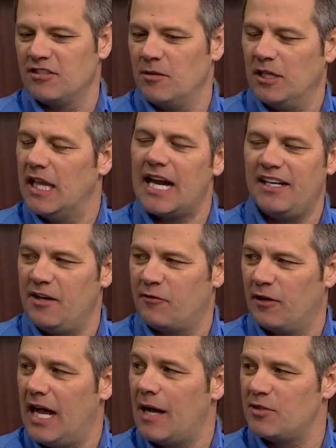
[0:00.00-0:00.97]
them a lot of
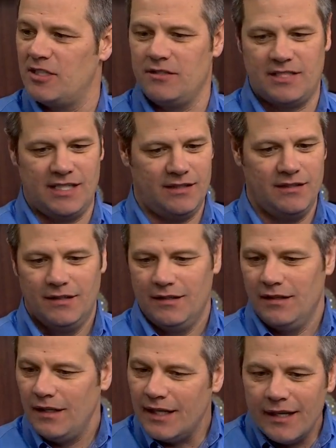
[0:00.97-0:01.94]
different options and
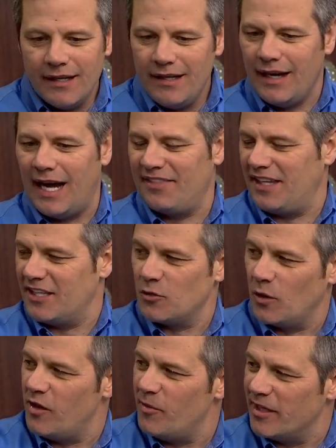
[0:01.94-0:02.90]
it, I think
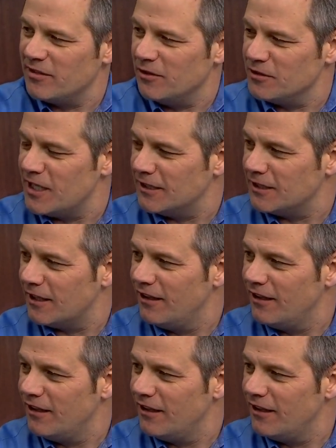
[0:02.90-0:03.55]
it's one of the best loans out there.